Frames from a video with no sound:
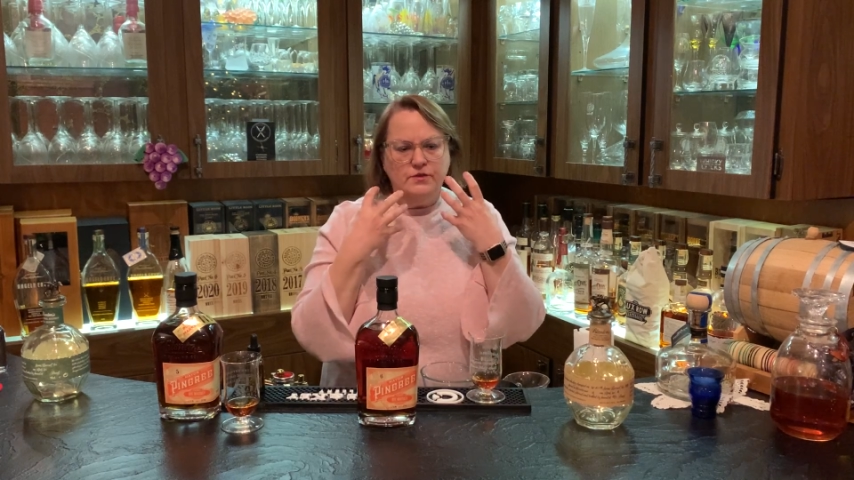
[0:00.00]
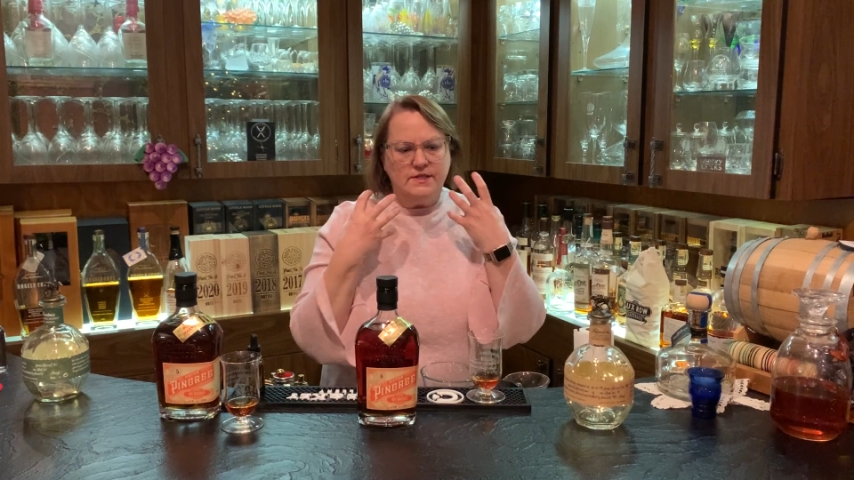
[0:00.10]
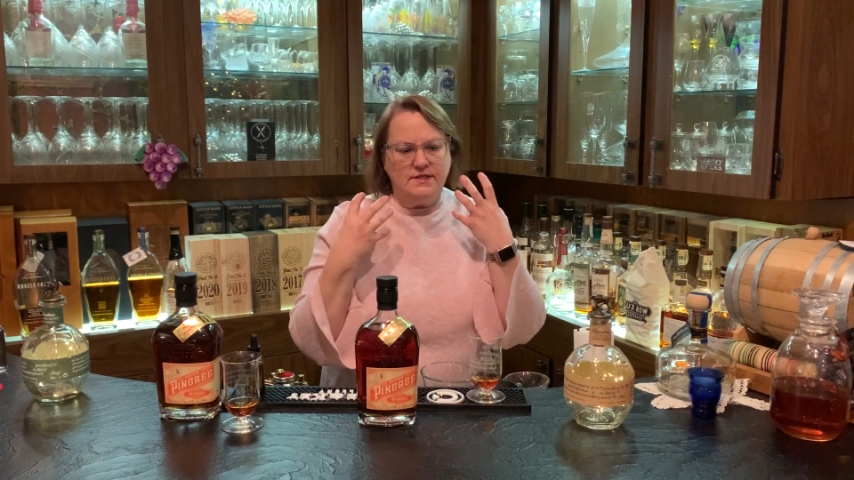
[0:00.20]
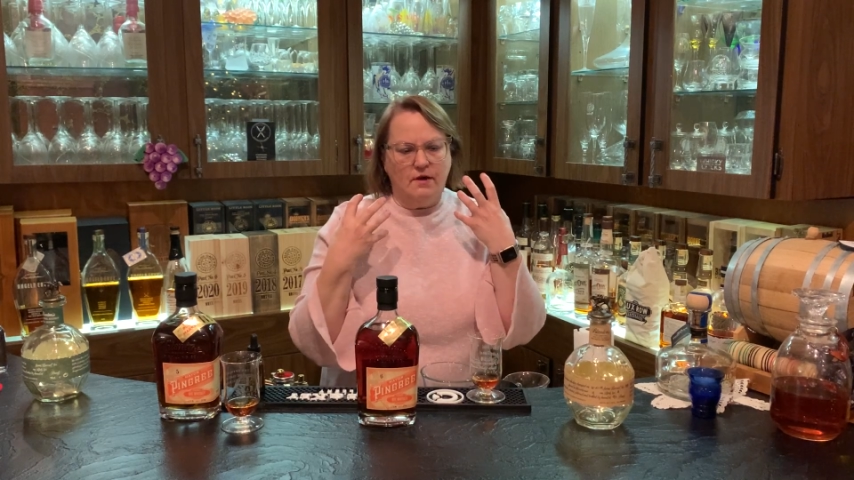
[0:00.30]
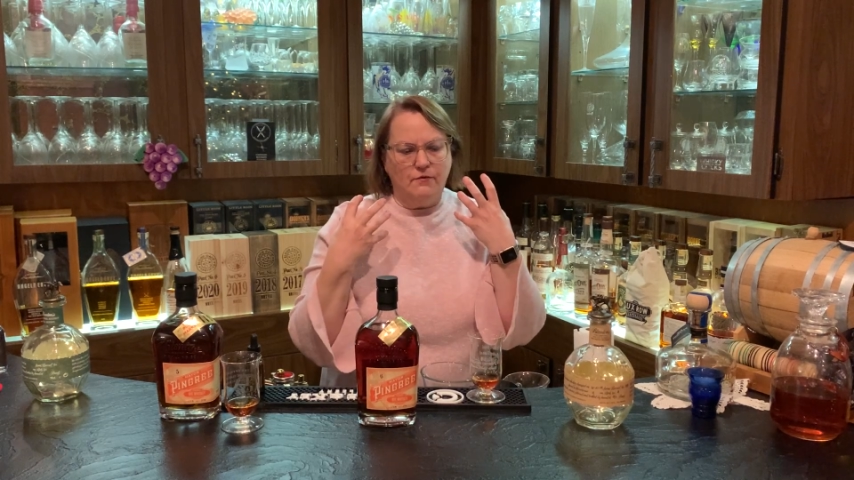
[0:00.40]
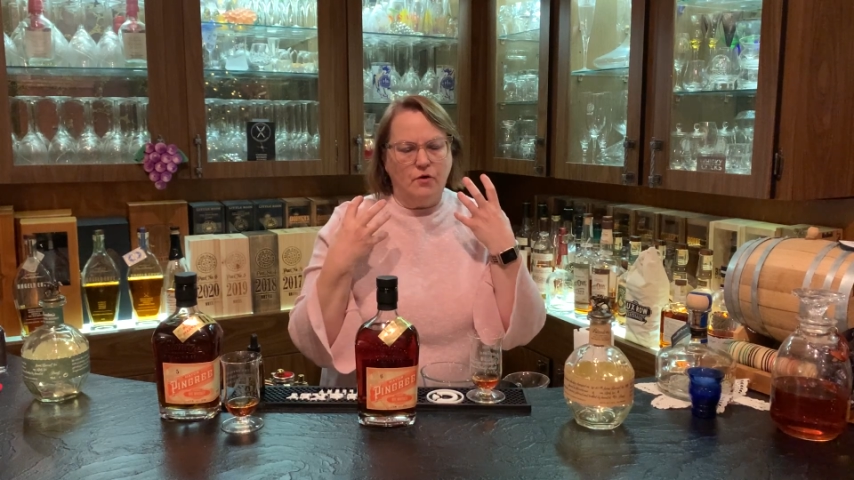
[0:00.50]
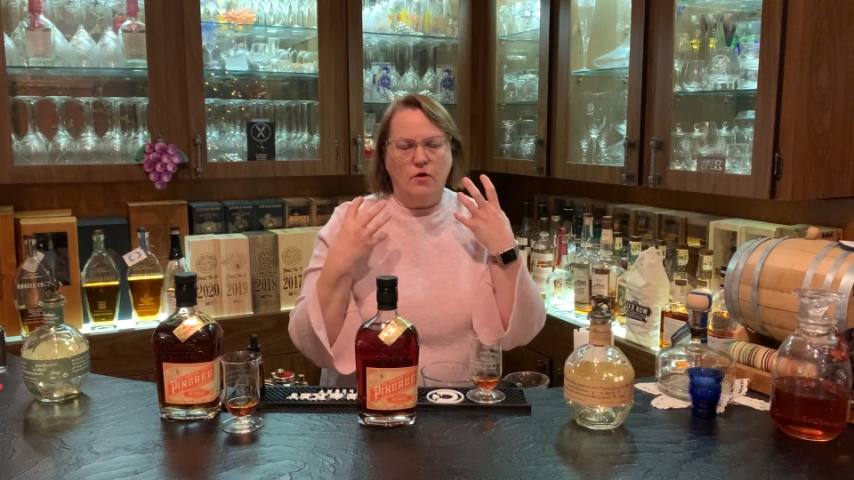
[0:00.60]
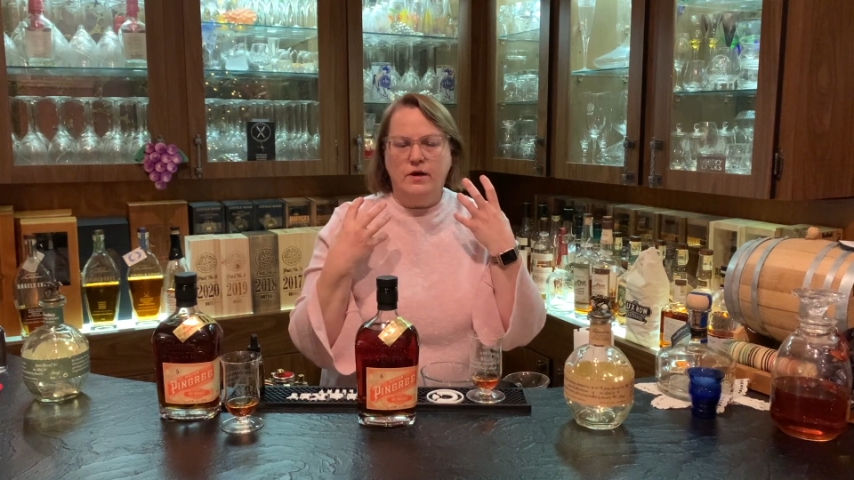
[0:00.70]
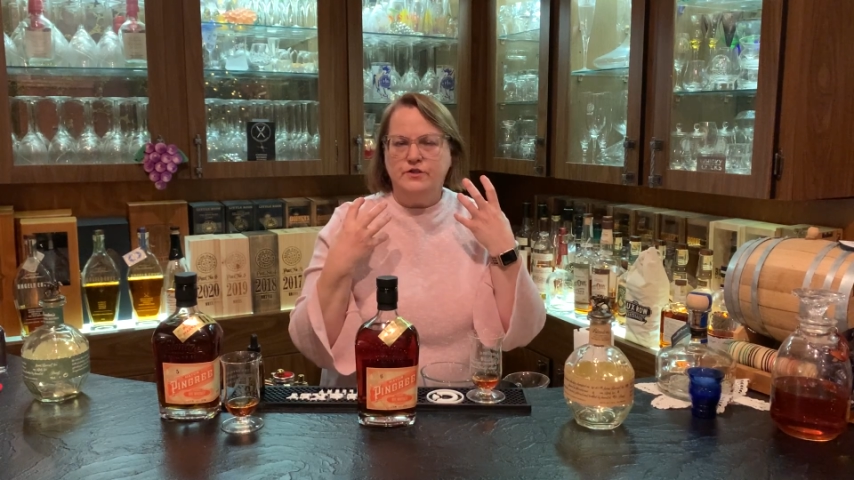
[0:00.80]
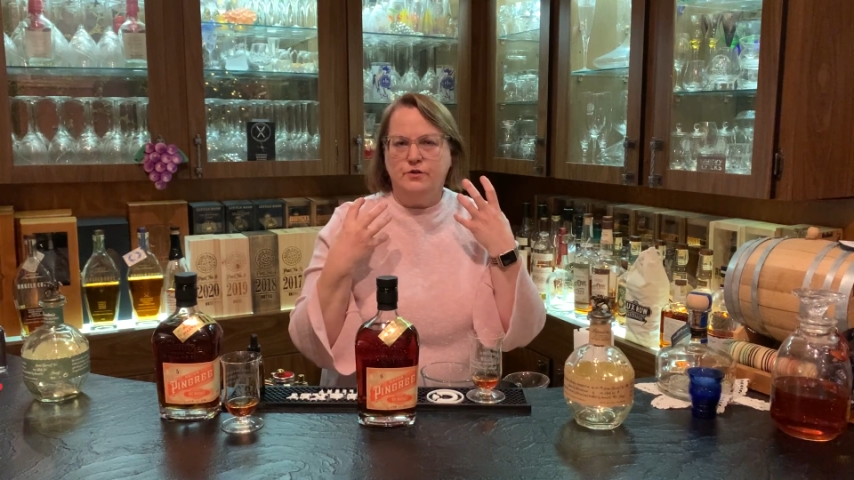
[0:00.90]
itself
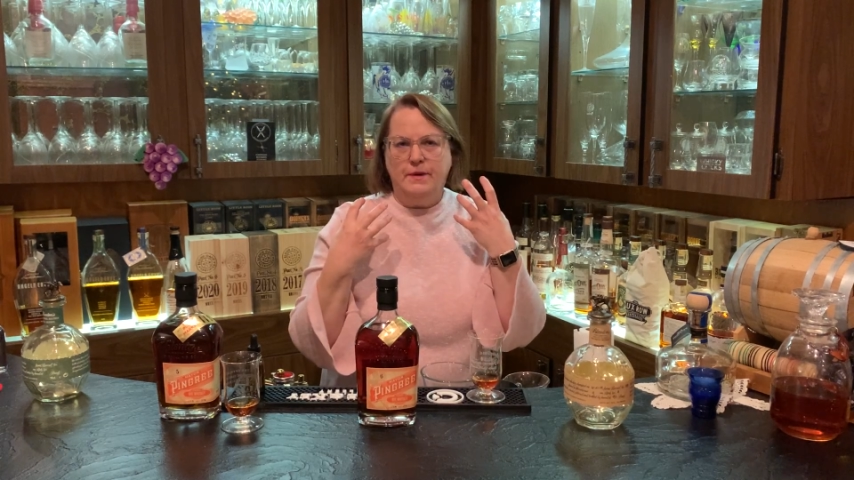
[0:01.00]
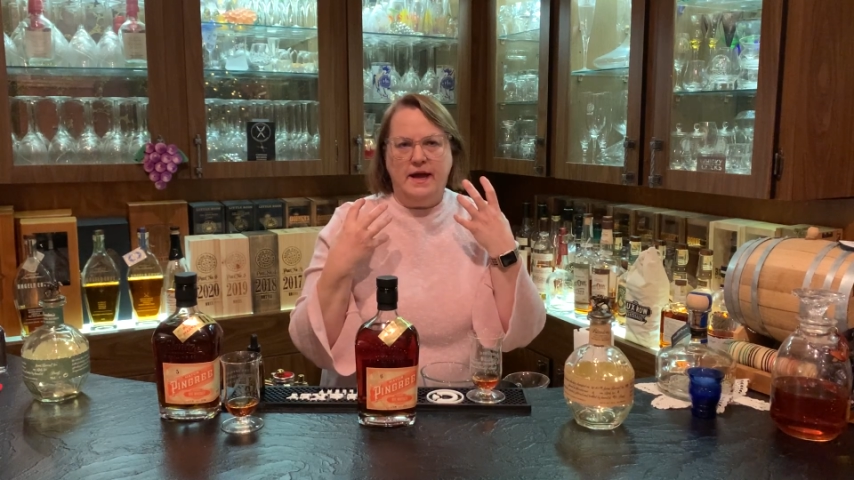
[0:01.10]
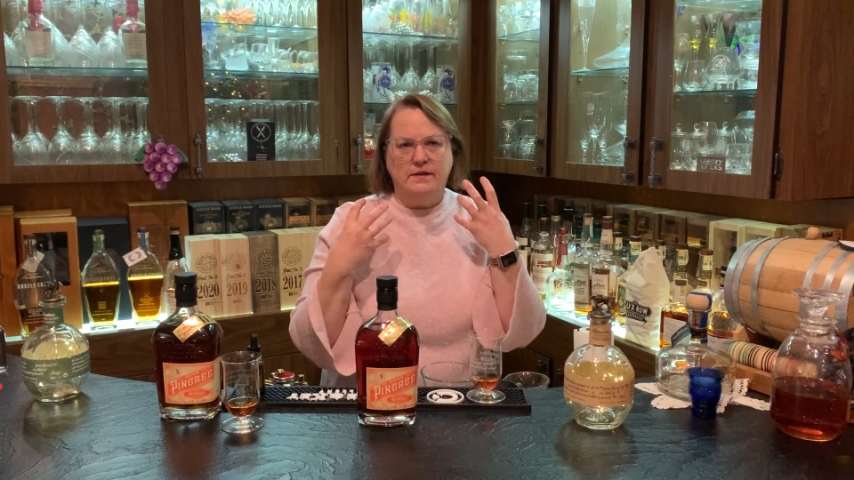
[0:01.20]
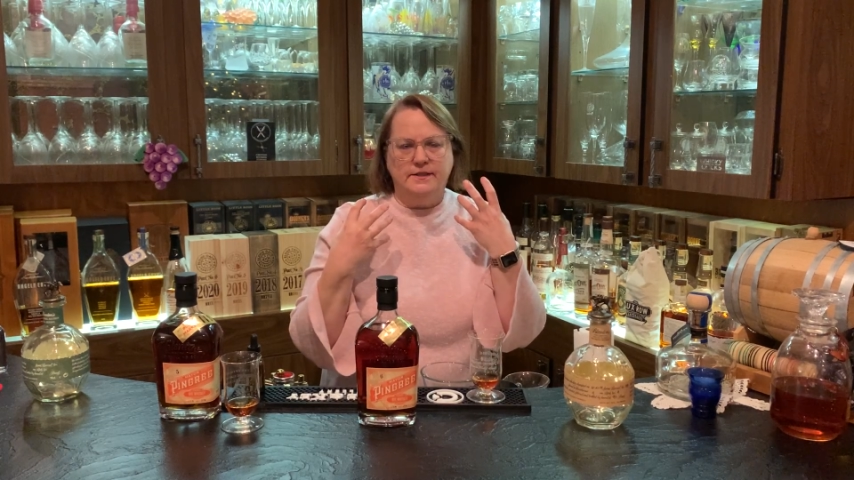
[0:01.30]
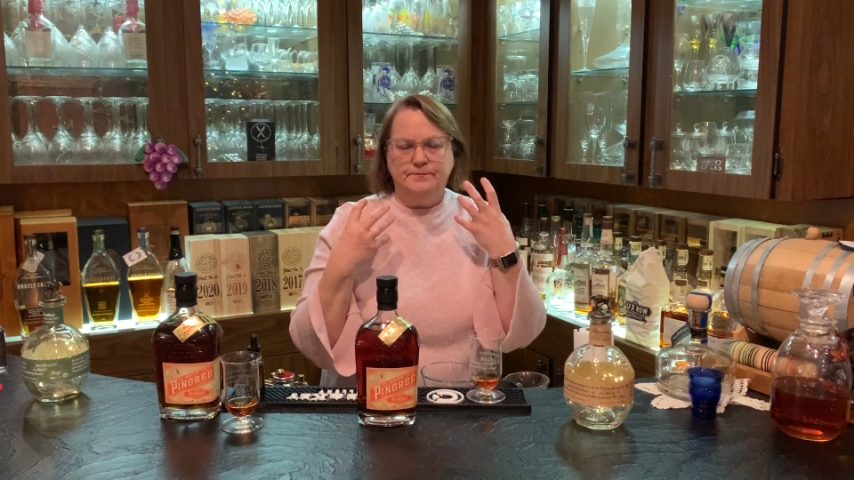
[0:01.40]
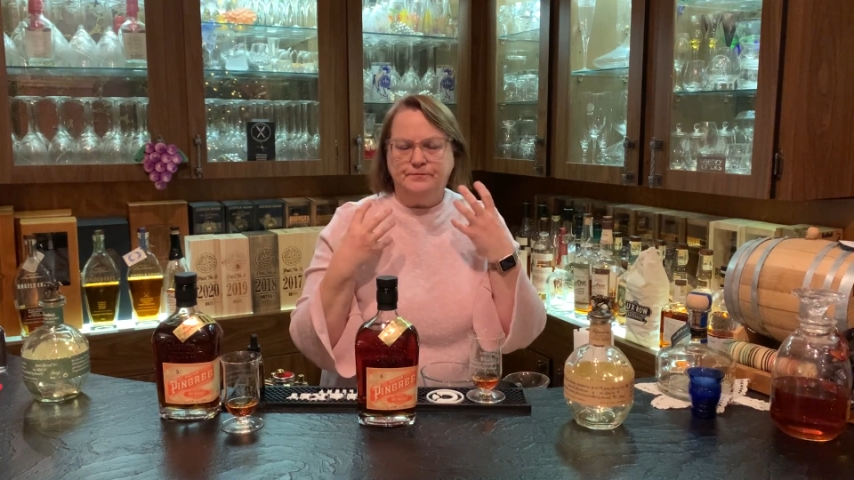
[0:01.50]
across your palate,